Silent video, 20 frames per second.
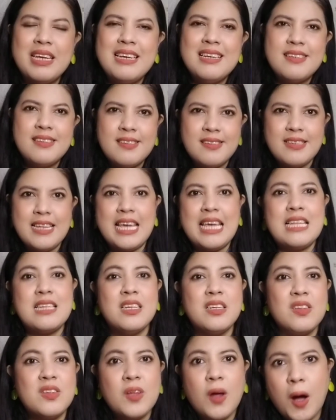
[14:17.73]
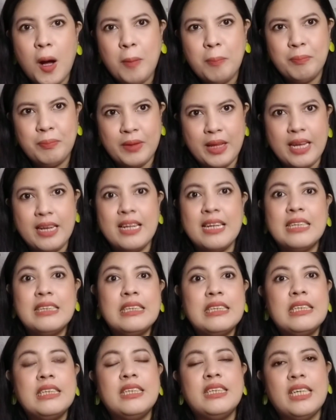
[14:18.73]
stayed in top 10 and
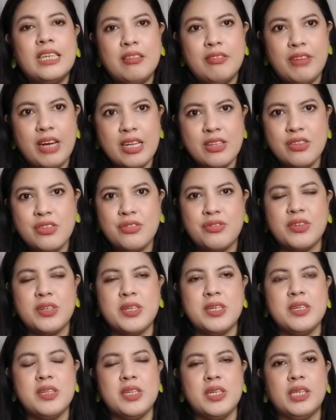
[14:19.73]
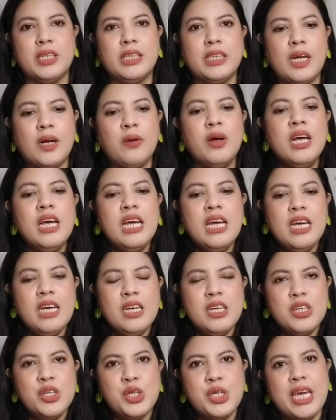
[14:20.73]
didn't advance further. Now,
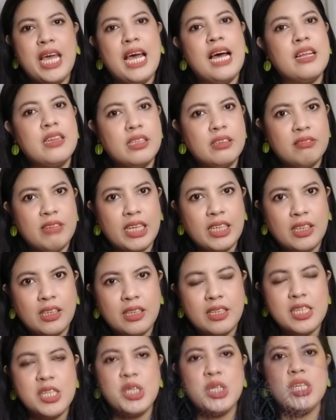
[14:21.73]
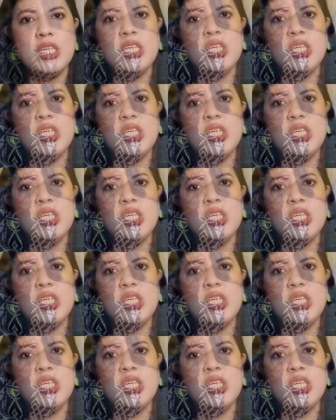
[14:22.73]
she had the recognition,